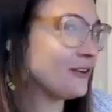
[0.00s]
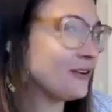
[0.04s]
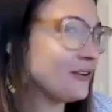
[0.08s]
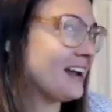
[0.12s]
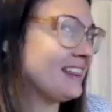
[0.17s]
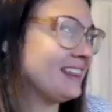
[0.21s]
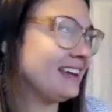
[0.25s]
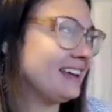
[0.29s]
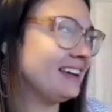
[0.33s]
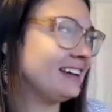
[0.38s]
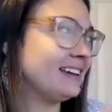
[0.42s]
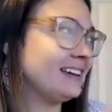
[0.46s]
I
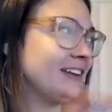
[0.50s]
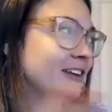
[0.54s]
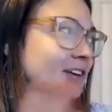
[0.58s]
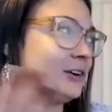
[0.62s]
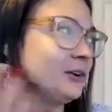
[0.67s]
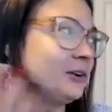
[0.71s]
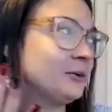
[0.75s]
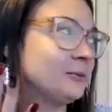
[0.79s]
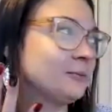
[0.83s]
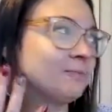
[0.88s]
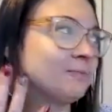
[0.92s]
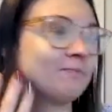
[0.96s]

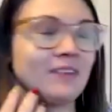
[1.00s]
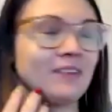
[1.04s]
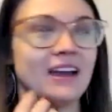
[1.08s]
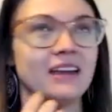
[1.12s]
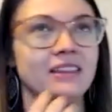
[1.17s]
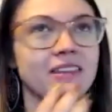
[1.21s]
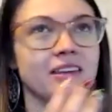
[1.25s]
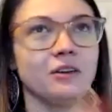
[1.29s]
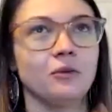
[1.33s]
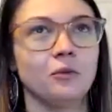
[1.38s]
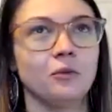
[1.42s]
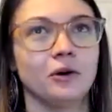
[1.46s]

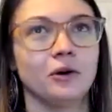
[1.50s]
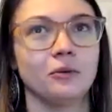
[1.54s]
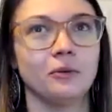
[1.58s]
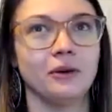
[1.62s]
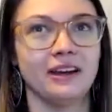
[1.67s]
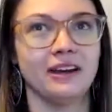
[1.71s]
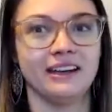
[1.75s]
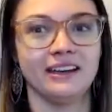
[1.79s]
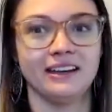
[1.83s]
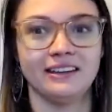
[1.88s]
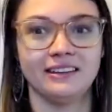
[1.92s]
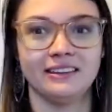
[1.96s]
think one
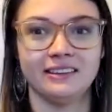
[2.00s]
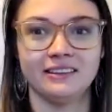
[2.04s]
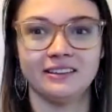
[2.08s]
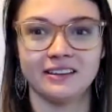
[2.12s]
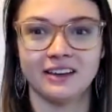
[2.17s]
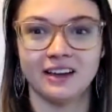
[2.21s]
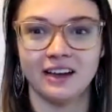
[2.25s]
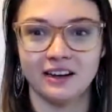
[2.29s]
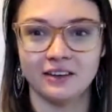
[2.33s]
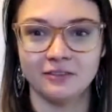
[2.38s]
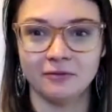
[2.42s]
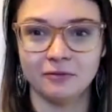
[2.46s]
way to
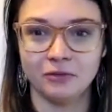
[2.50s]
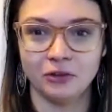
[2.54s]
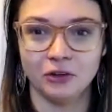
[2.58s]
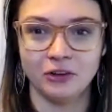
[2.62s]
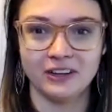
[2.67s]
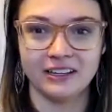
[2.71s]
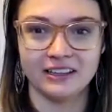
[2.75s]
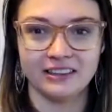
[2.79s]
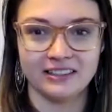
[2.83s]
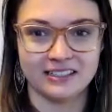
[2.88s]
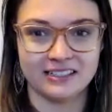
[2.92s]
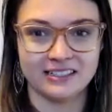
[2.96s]
kind of
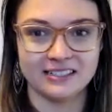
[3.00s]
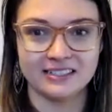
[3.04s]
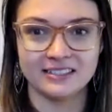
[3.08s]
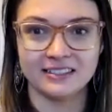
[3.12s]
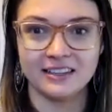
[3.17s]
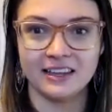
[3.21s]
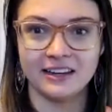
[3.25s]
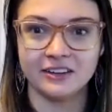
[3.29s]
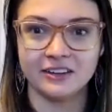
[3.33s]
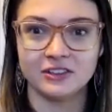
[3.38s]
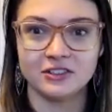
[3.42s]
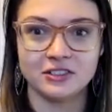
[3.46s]
look at this is
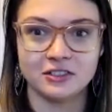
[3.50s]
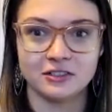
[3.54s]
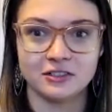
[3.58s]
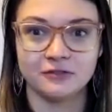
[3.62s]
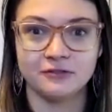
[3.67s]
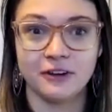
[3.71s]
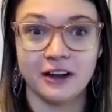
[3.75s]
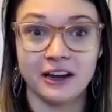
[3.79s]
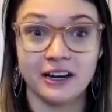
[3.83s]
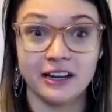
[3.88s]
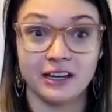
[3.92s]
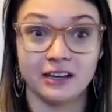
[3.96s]
lenders are
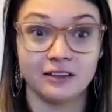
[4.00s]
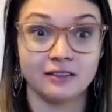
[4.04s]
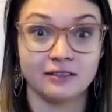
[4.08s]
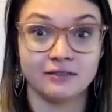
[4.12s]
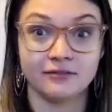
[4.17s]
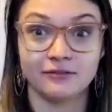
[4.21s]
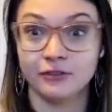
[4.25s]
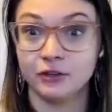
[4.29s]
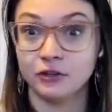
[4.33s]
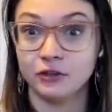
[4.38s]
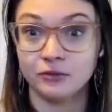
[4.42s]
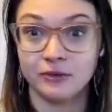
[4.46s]
fighting
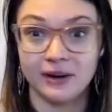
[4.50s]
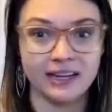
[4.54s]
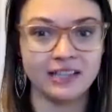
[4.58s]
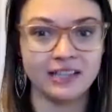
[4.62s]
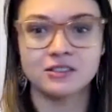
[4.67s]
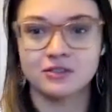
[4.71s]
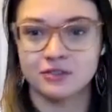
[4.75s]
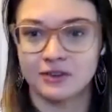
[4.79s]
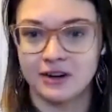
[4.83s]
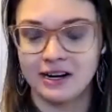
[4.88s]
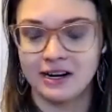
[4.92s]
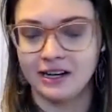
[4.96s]
for
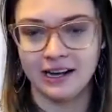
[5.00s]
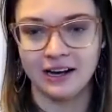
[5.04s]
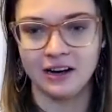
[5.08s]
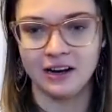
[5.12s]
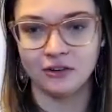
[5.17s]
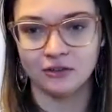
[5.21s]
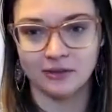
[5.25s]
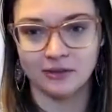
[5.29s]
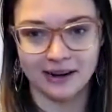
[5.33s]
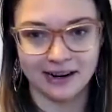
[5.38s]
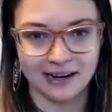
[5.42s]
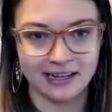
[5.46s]
rates right
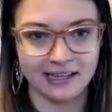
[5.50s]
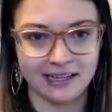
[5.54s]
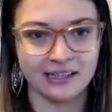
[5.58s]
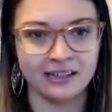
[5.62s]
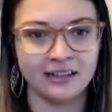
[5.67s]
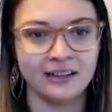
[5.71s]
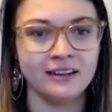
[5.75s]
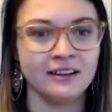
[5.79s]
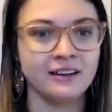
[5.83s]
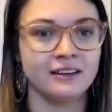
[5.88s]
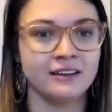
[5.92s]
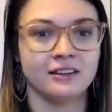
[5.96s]
now, right?
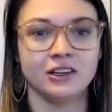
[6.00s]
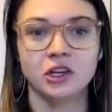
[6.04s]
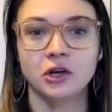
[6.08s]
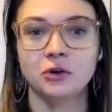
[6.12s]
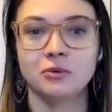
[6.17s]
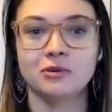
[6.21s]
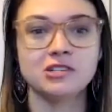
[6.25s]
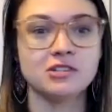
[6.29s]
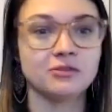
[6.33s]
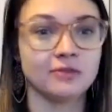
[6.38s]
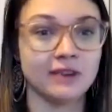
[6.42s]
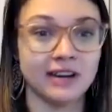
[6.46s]
The
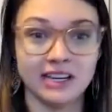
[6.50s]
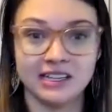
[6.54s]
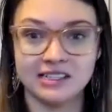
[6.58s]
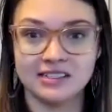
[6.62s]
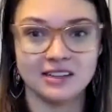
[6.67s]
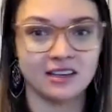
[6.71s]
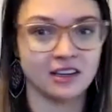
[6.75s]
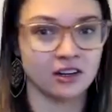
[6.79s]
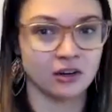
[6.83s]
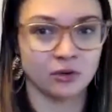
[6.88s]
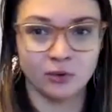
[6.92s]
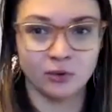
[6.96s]
lowest rate is
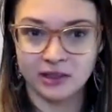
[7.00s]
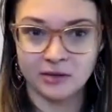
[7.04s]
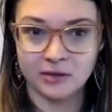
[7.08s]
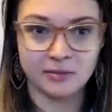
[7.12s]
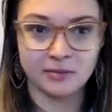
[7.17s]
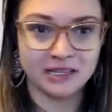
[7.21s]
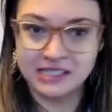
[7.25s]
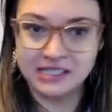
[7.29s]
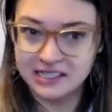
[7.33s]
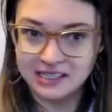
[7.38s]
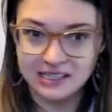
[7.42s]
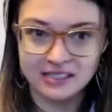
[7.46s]
going to win the
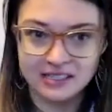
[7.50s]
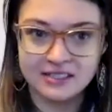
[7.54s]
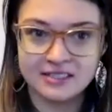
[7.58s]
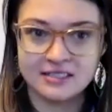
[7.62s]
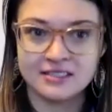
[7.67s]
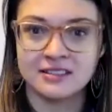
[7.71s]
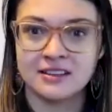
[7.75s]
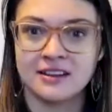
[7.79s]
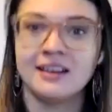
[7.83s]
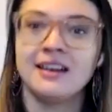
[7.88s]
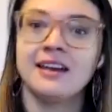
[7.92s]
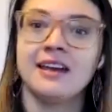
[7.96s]

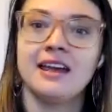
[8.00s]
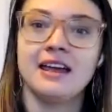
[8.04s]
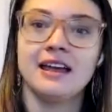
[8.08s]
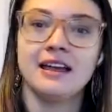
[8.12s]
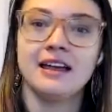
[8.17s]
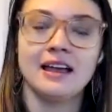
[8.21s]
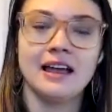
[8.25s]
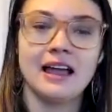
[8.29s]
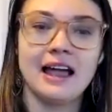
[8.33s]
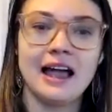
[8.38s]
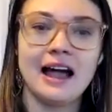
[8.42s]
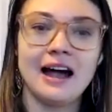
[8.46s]
business.
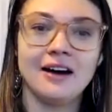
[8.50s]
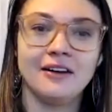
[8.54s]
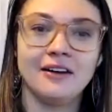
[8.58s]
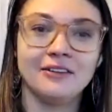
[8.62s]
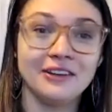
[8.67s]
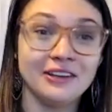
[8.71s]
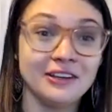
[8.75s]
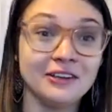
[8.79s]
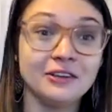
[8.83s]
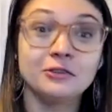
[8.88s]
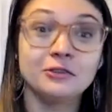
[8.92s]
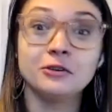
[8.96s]
How
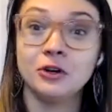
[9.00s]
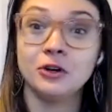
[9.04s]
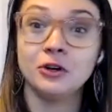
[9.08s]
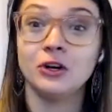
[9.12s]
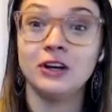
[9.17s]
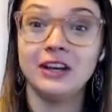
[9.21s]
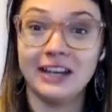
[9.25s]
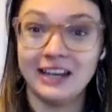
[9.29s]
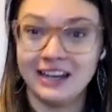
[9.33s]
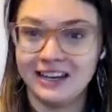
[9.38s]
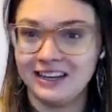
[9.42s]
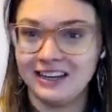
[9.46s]
do you
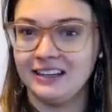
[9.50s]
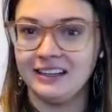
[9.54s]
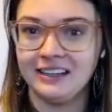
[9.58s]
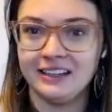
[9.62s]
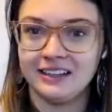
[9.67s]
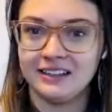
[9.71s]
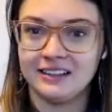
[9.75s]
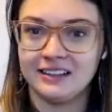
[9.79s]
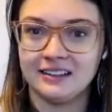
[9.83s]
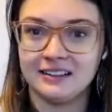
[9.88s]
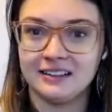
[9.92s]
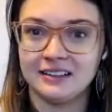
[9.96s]

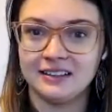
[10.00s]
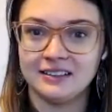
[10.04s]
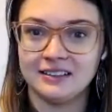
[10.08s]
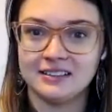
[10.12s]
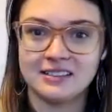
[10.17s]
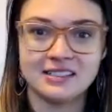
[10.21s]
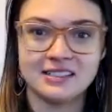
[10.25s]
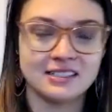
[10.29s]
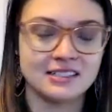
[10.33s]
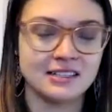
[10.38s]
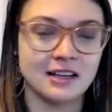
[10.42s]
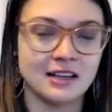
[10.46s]
create
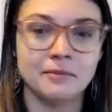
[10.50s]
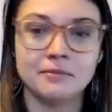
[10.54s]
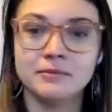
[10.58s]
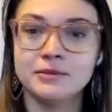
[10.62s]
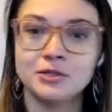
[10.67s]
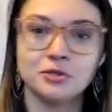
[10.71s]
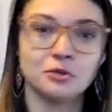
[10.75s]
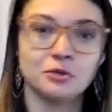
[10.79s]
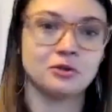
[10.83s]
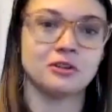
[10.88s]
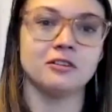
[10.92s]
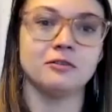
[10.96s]
some
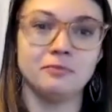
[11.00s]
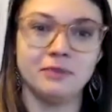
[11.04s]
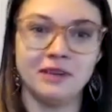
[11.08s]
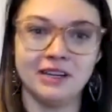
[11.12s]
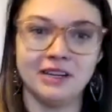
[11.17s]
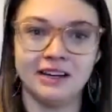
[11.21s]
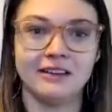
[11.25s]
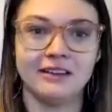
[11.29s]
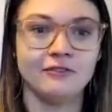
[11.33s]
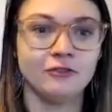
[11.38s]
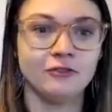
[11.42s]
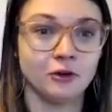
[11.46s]
sort of
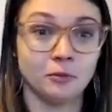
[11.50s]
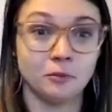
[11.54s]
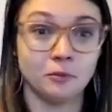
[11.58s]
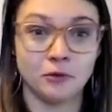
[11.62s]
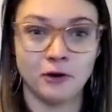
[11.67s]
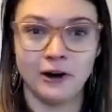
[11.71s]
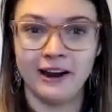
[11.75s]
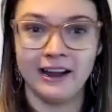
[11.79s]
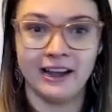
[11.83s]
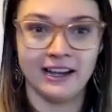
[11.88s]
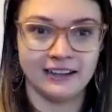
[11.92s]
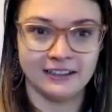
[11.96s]
meaningful
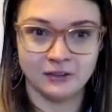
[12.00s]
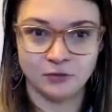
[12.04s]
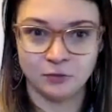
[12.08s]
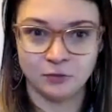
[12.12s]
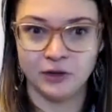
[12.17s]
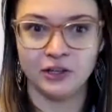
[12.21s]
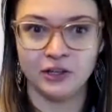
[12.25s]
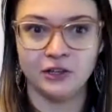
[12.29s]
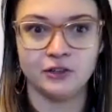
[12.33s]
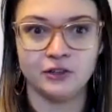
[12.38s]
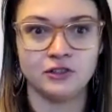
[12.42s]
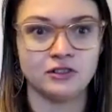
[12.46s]
brand
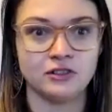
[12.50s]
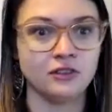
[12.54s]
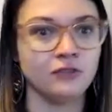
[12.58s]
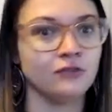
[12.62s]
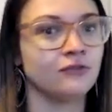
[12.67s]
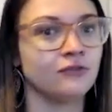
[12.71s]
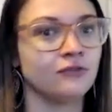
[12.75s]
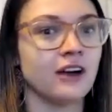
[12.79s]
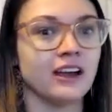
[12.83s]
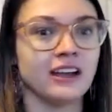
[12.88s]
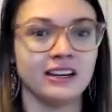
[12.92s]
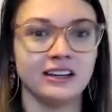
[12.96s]
when you're just
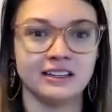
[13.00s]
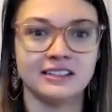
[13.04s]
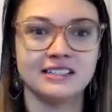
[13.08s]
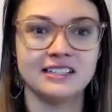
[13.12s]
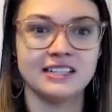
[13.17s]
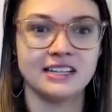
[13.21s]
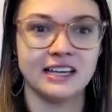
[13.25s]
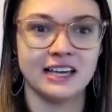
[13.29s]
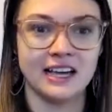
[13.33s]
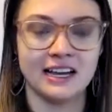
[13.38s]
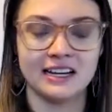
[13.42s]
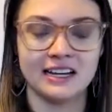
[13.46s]
fighting
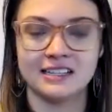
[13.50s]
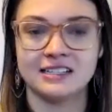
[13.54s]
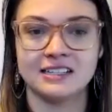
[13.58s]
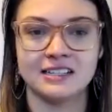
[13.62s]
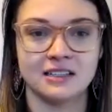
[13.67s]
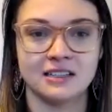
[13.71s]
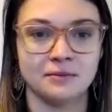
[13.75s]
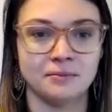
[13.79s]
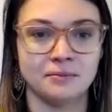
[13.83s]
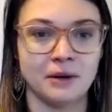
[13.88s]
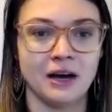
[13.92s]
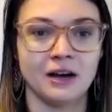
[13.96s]
to get to
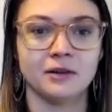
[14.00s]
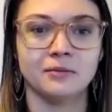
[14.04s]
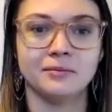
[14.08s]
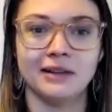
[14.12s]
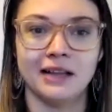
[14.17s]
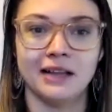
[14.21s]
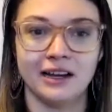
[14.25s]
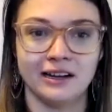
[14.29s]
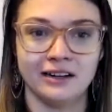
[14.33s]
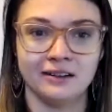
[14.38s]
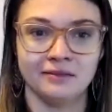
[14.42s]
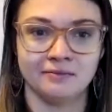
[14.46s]
the bottom
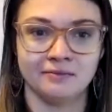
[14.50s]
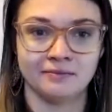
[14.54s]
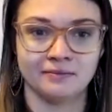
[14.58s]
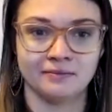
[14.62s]
line?